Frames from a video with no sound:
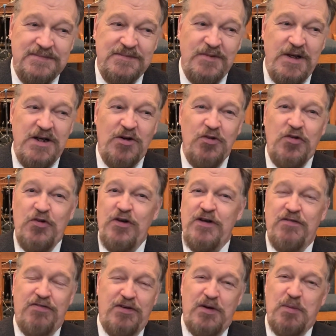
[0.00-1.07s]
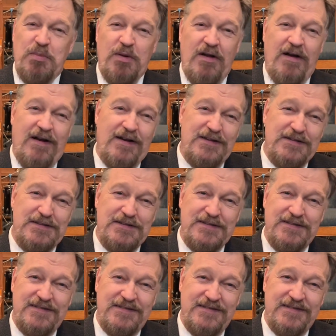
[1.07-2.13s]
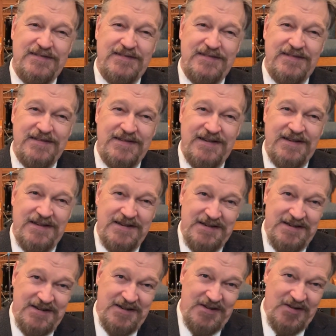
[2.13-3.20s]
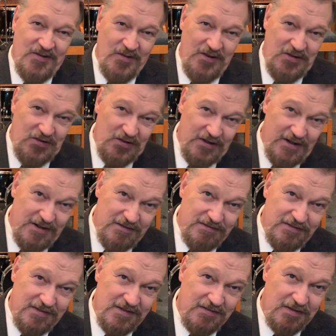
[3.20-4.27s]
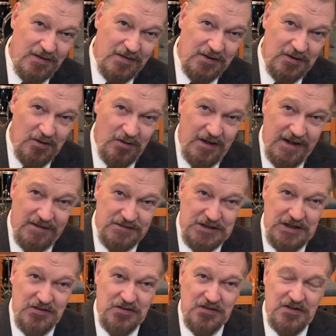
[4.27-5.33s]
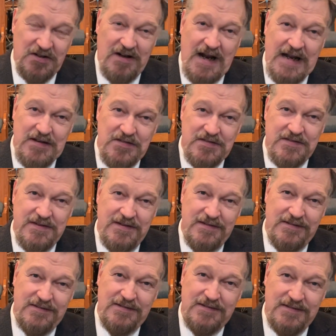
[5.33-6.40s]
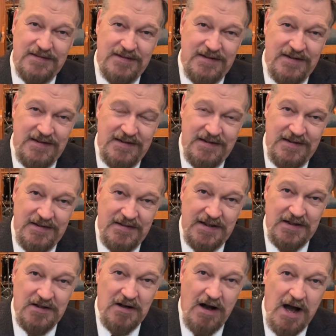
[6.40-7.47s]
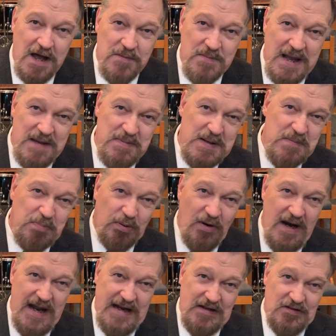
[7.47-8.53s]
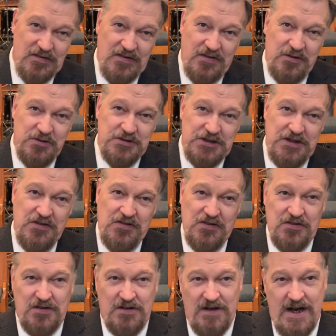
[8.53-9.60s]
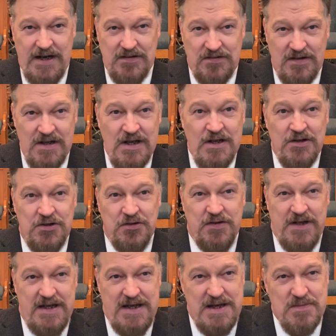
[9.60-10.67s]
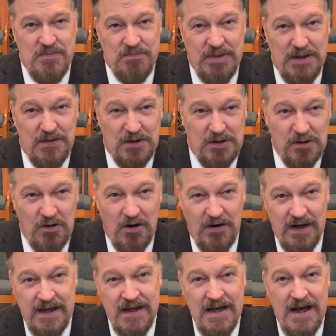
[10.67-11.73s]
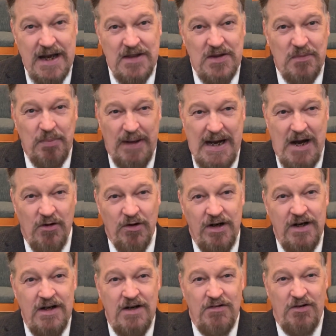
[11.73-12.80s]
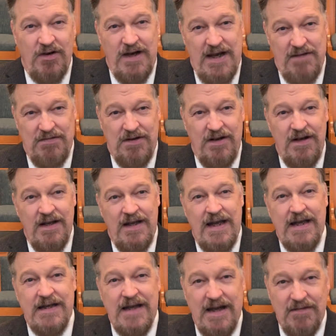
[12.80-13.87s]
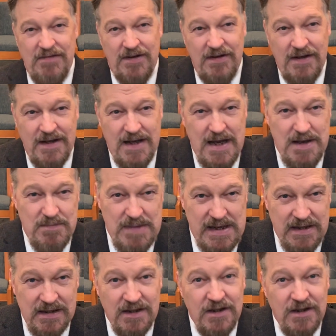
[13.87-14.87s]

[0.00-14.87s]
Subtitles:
We don't serve for applause. We serve for the glory of Jesus Christ, that God may be praised through Jesus Christ. To him be the glory and the power forever and ever. Amen.